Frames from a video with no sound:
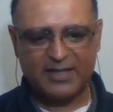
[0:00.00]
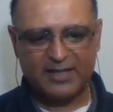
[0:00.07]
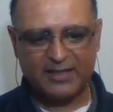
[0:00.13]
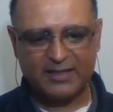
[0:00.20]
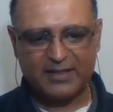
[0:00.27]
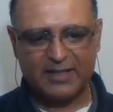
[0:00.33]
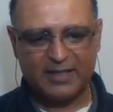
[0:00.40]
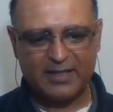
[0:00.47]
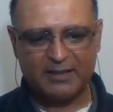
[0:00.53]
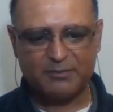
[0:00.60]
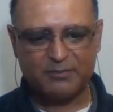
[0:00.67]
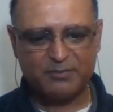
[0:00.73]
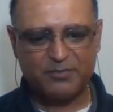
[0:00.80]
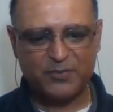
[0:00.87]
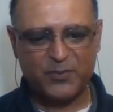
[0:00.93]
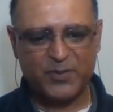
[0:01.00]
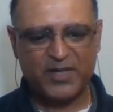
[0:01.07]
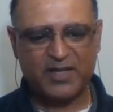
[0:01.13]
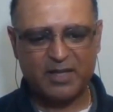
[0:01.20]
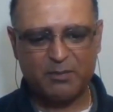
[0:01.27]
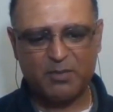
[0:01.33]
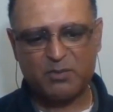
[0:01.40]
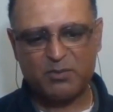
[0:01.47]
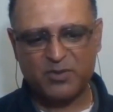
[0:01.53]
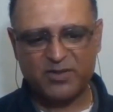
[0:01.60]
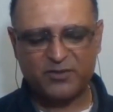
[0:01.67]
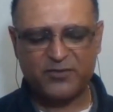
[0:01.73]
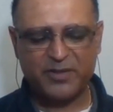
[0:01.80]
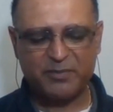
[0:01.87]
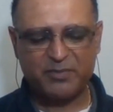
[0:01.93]
And then we come
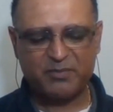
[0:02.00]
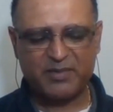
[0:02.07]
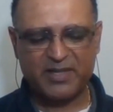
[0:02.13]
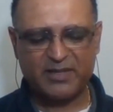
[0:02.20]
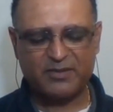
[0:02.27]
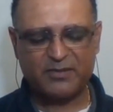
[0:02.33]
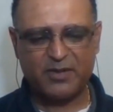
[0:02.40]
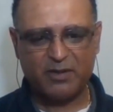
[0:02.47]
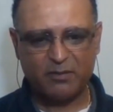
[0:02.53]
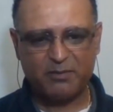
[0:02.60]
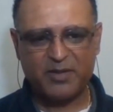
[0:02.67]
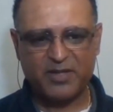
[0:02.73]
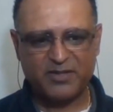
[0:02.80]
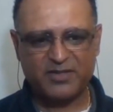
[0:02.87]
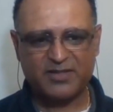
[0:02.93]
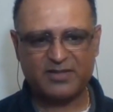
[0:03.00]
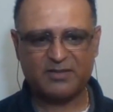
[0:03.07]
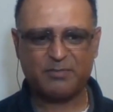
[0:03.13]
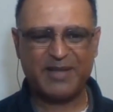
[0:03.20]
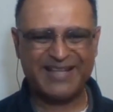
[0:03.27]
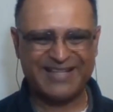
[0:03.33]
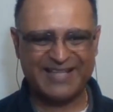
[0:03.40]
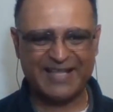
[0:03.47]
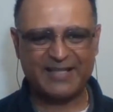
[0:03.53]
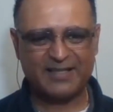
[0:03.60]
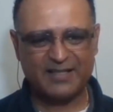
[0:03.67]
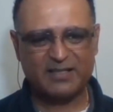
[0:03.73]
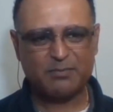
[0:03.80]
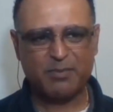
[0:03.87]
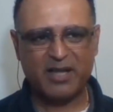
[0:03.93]
up with a treatment plan to help patients
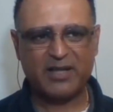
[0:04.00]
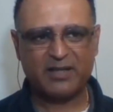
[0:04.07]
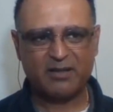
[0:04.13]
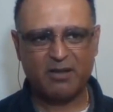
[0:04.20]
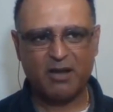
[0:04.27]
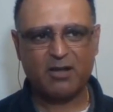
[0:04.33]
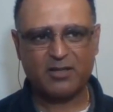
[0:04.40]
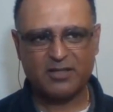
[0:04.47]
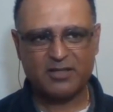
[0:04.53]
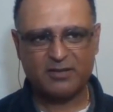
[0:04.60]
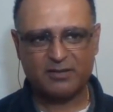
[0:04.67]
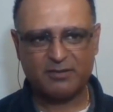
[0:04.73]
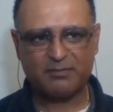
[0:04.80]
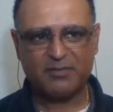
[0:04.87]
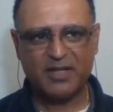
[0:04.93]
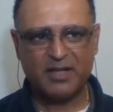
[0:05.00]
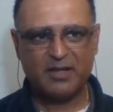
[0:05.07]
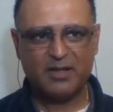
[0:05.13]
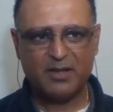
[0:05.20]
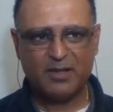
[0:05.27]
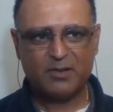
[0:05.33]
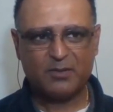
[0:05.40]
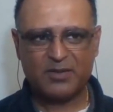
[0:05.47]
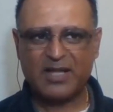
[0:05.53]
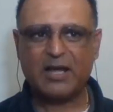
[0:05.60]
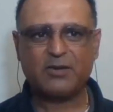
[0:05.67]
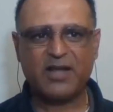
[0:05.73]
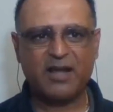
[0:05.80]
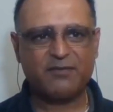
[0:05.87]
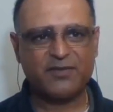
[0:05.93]
maintain this bite long term
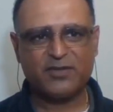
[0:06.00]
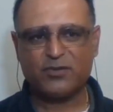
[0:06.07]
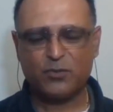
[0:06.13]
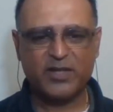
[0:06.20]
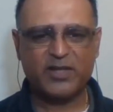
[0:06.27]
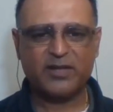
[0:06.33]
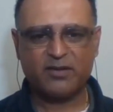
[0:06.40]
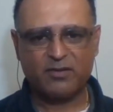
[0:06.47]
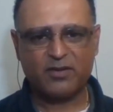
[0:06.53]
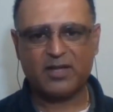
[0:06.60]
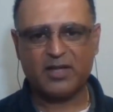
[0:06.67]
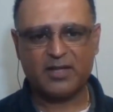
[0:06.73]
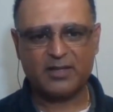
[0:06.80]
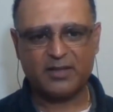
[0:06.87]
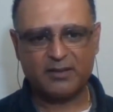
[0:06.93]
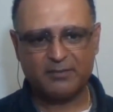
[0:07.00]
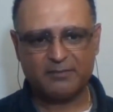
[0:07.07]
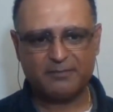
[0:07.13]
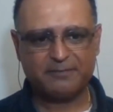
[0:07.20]
without having to wear an orthotic.